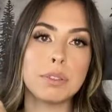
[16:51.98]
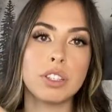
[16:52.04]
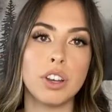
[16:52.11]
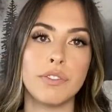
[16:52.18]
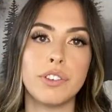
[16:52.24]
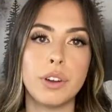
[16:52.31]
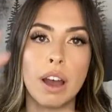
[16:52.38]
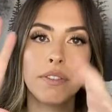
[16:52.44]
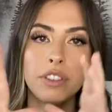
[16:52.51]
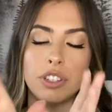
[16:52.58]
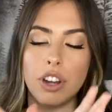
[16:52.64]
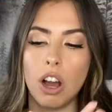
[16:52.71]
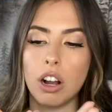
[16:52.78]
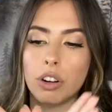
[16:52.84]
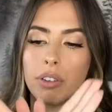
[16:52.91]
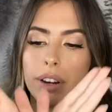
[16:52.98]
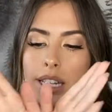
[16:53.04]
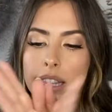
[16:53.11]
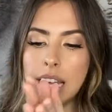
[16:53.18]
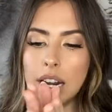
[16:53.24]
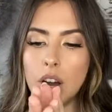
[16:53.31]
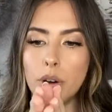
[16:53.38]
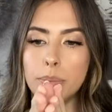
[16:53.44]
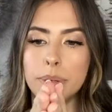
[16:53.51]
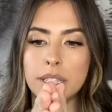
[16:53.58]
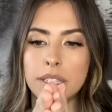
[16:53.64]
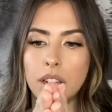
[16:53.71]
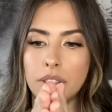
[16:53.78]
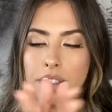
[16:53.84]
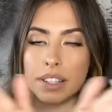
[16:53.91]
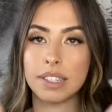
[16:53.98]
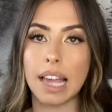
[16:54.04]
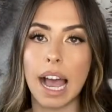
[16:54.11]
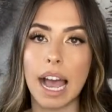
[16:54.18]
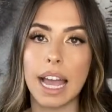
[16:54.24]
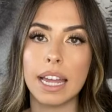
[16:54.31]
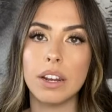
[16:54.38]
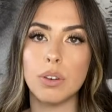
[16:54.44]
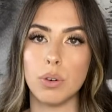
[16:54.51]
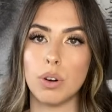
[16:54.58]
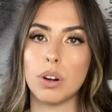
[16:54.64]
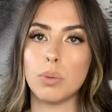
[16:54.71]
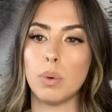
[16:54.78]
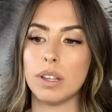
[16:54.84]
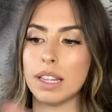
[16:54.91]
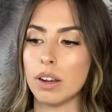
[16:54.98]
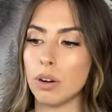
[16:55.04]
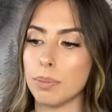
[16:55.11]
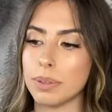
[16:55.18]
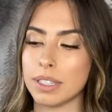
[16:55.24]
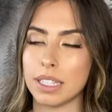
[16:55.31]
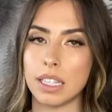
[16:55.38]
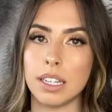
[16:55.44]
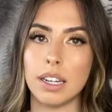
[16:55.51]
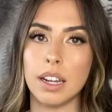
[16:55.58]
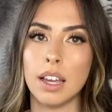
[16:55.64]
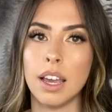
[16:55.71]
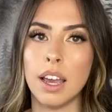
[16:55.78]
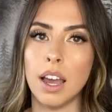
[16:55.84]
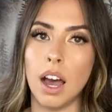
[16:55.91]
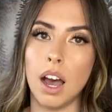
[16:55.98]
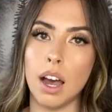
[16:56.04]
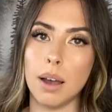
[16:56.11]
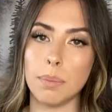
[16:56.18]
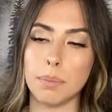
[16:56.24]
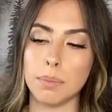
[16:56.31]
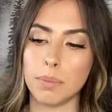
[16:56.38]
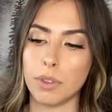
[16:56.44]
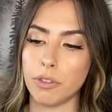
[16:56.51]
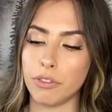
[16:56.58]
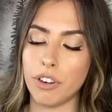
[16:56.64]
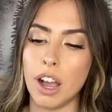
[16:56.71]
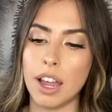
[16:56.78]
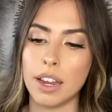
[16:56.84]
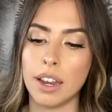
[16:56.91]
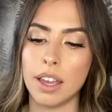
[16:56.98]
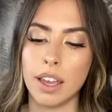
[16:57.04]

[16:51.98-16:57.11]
So if you have the dog crate that opens on the side, or one that opens in the front,